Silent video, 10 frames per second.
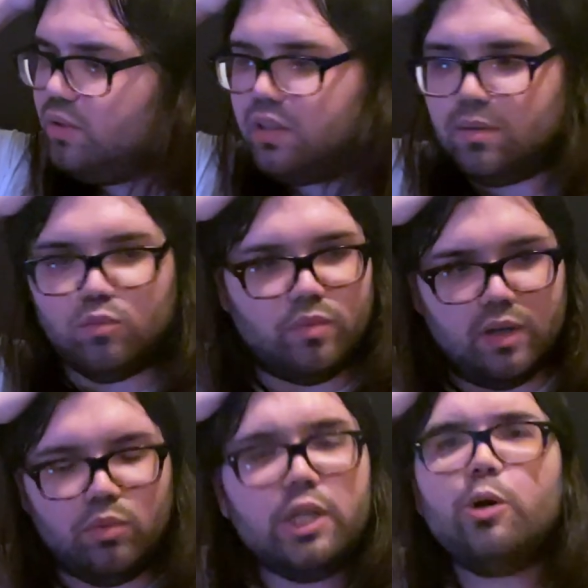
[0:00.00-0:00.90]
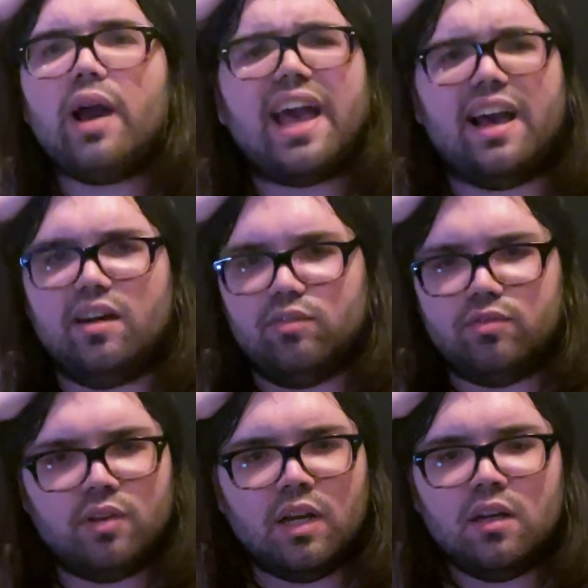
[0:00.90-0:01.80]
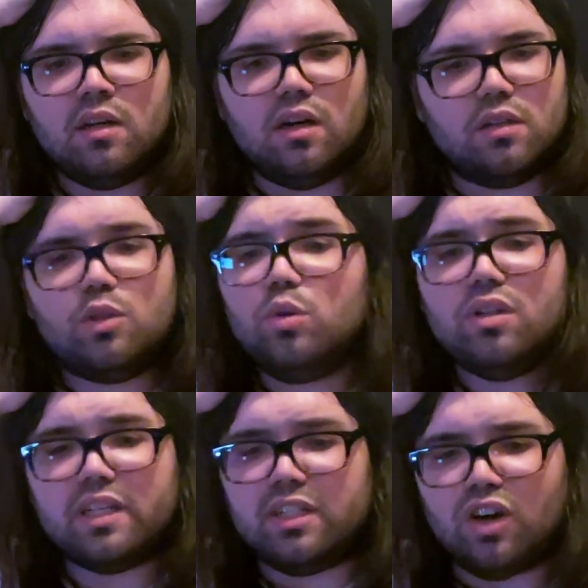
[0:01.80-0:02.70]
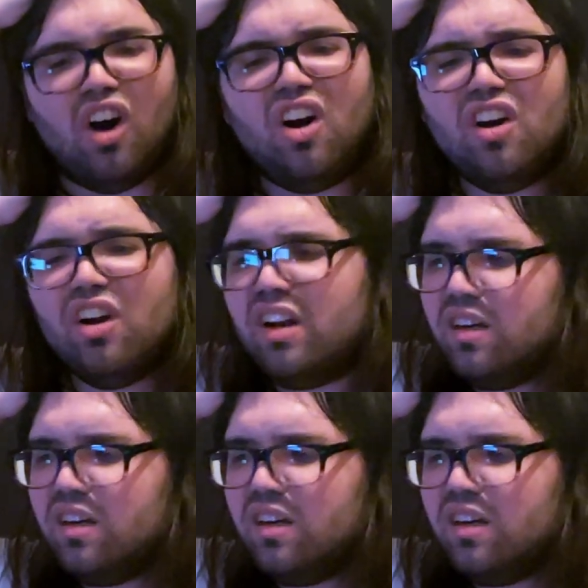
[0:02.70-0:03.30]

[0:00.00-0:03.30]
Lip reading: them. And what do you have? Cool looking car?